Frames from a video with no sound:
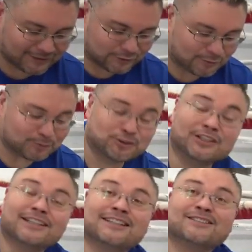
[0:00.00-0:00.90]
Triple
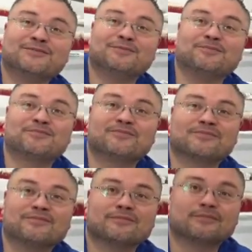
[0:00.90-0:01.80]
G. Is
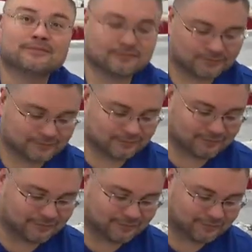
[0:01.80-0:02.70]
that accurate?
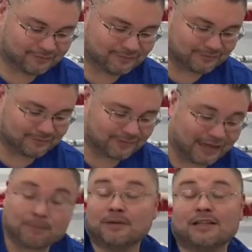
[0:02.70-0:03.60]

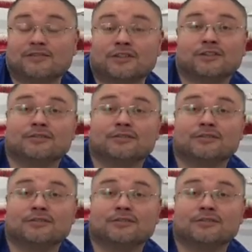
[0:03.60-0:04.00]
I believe so.